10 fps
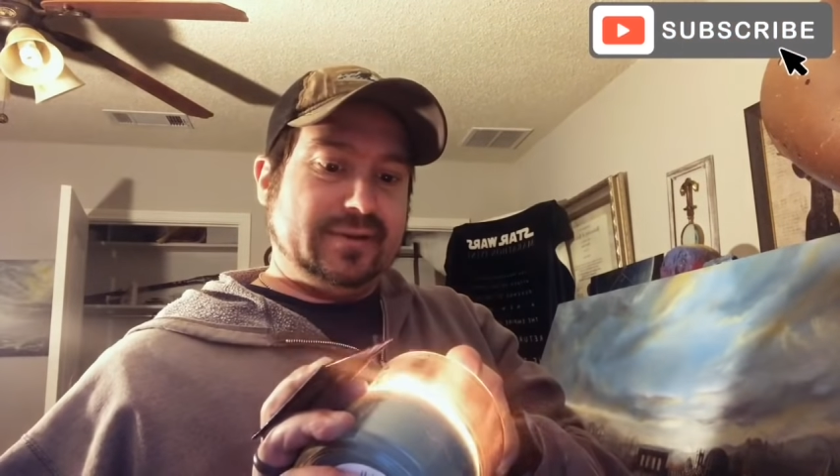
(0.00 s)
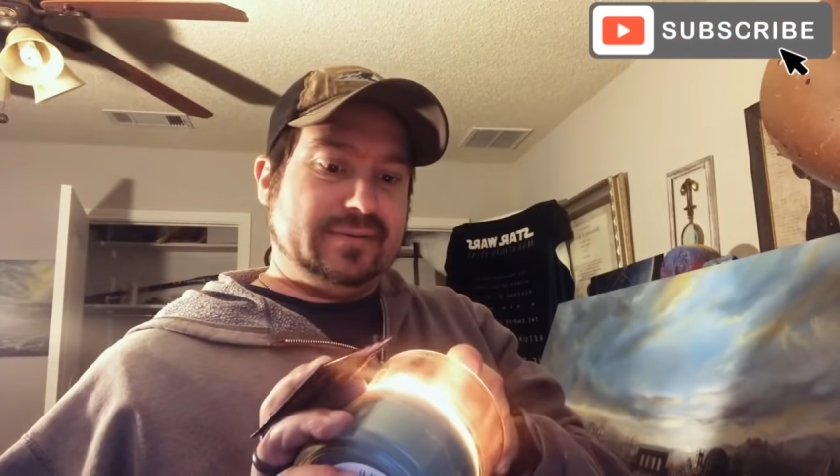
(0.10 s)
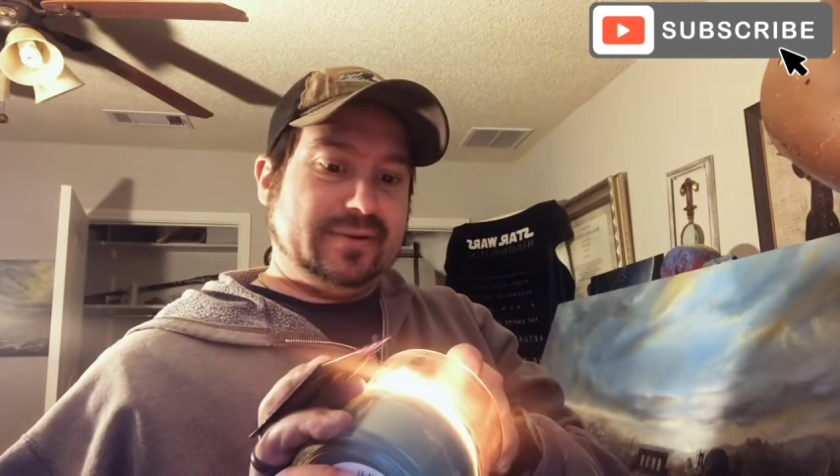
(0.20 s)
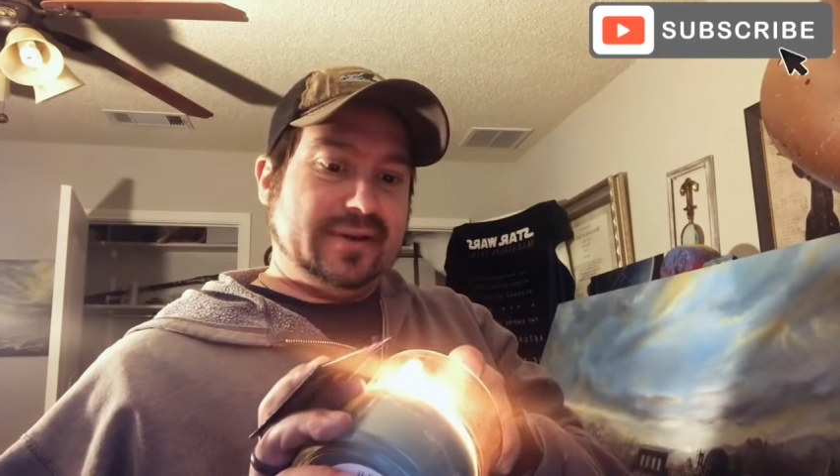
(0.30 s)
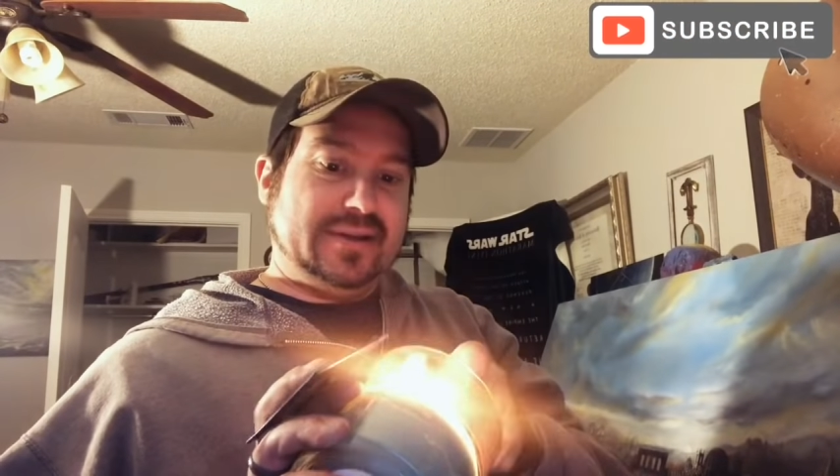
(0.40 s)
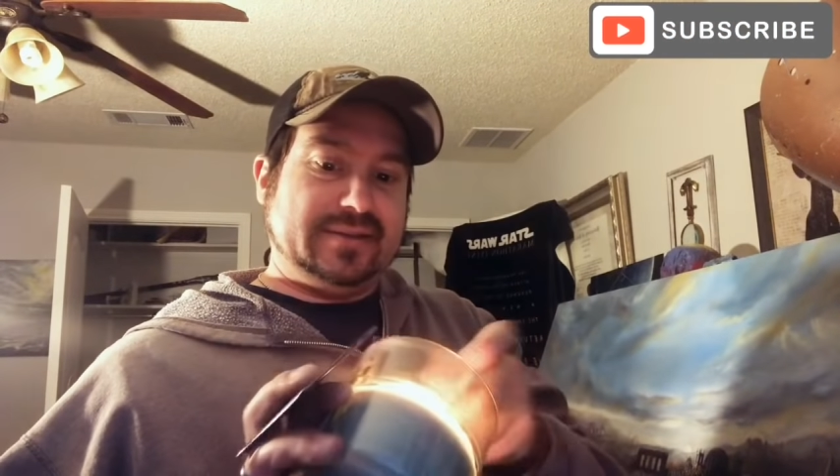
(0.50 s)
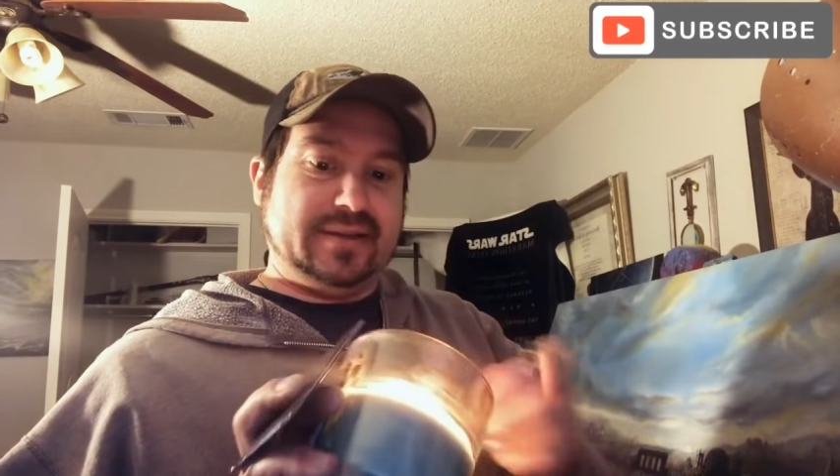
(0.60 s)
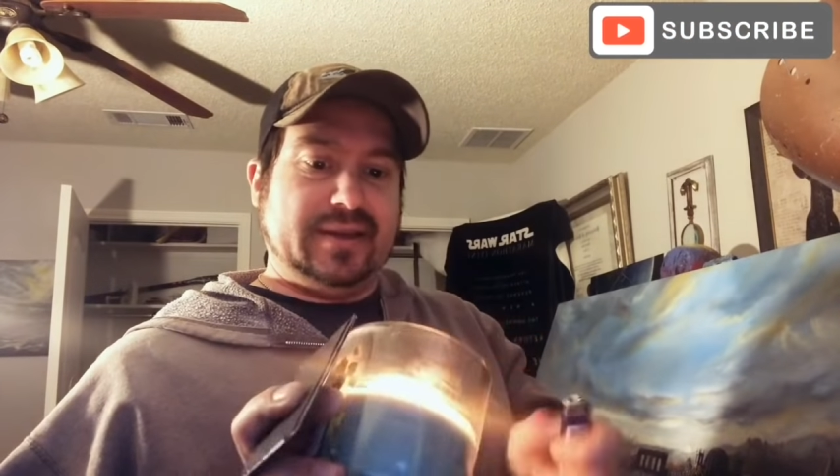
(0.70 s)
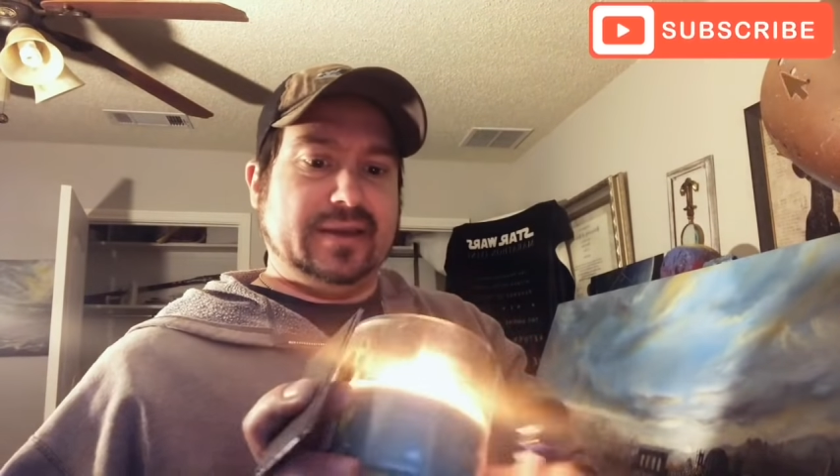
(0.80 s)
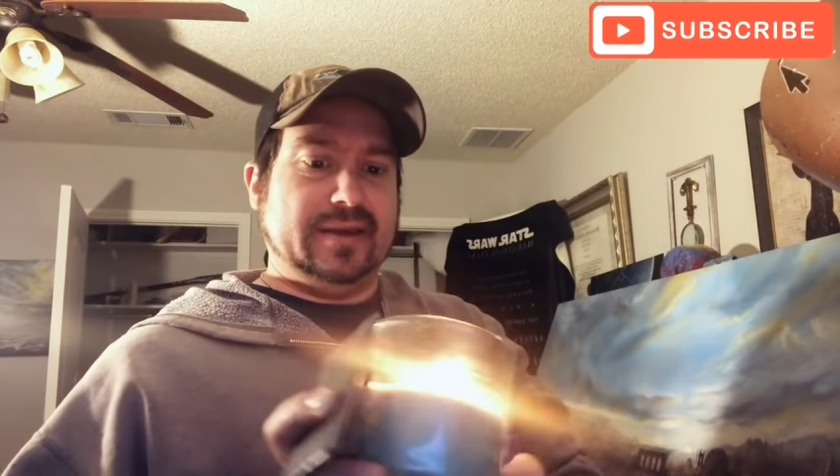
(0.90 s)
This one has
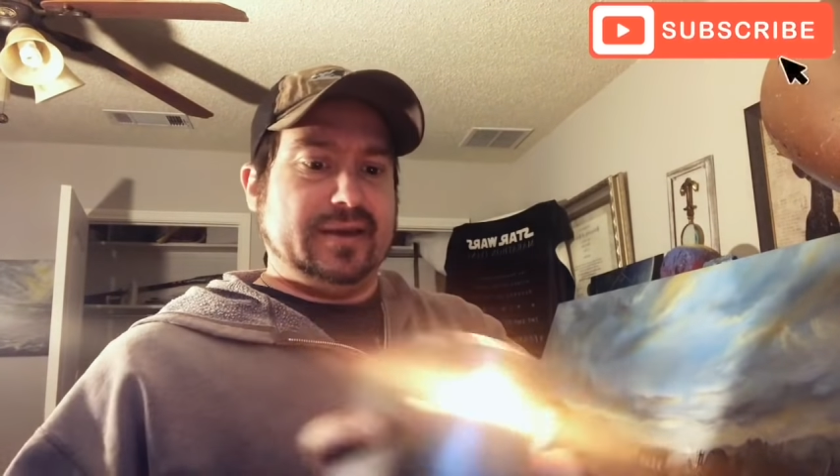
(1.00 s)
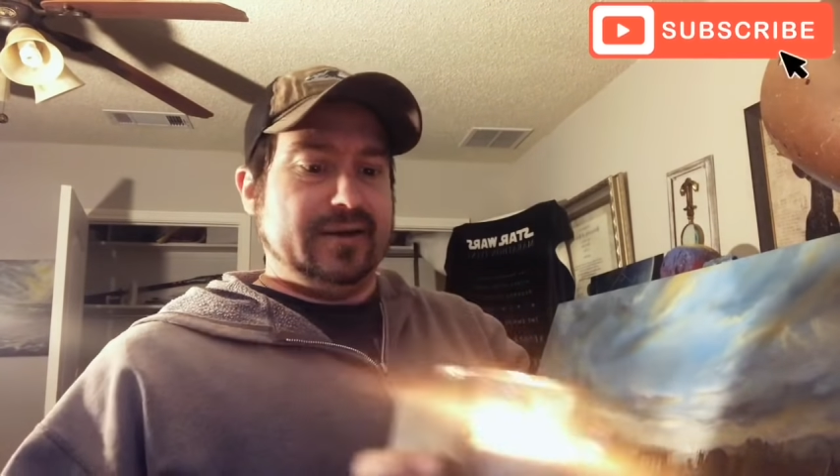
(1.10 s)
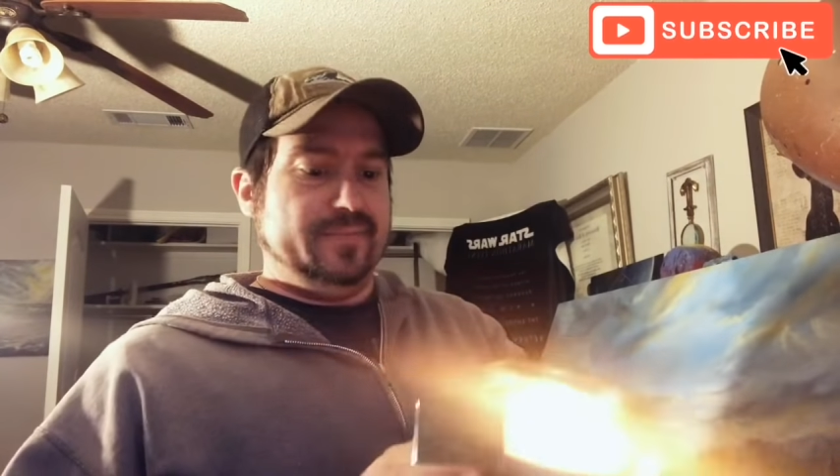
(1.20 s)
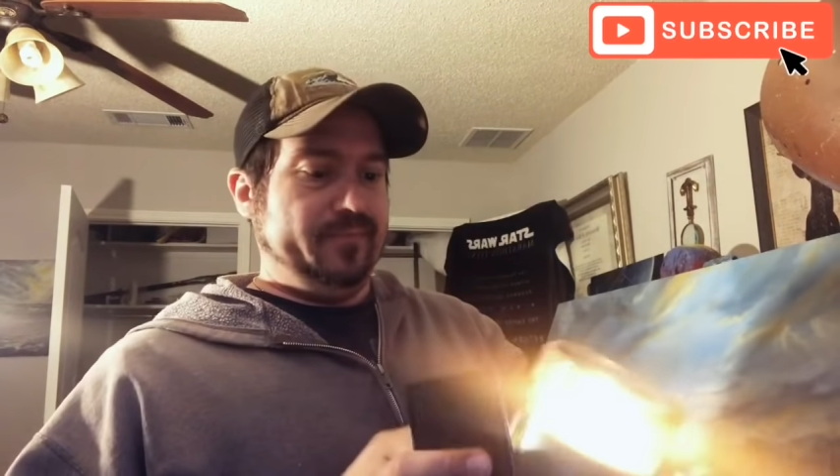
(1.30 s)
a uh,